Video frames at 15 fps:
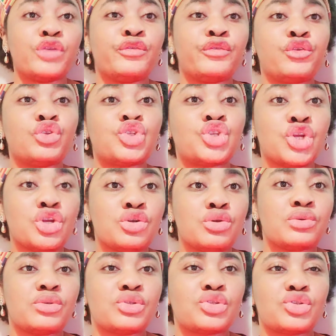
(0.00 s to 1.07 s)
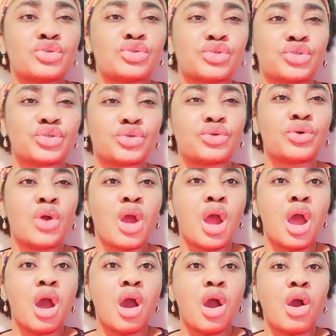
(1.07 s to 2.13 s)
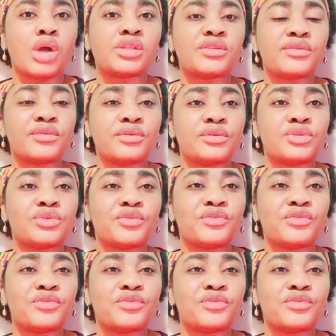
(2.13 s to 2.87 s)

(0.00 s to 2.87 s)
if you choose to do or to, to